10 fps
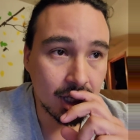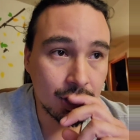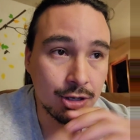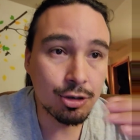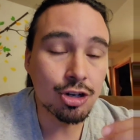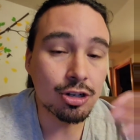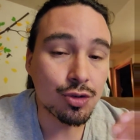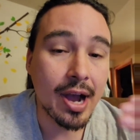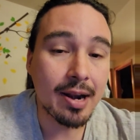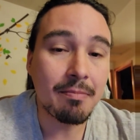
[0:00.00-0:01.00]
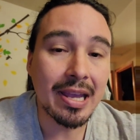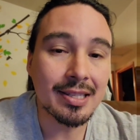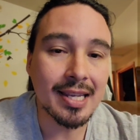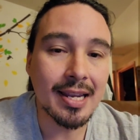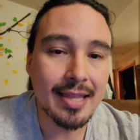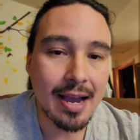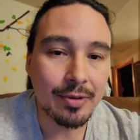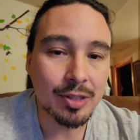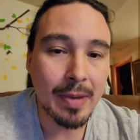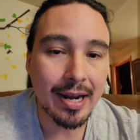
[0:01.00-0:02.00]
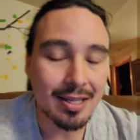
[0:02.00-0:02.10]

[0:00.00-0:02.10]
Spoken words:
You should try to maintain that respect.